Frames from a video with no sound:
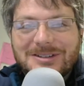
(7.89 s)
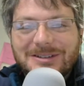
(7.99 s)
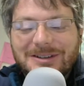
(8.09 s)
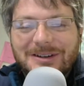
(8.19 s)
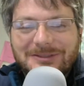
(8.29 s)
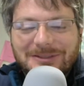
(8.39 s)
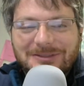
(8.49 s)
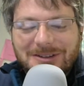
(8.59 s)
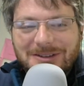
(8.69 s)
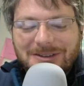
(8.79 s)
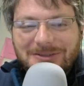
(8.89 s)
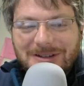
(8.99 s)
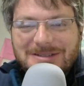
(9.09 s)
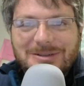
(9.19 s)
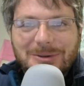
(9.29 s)
the
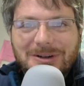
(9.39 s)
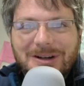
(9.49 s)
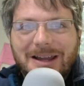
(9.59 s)
first quarter,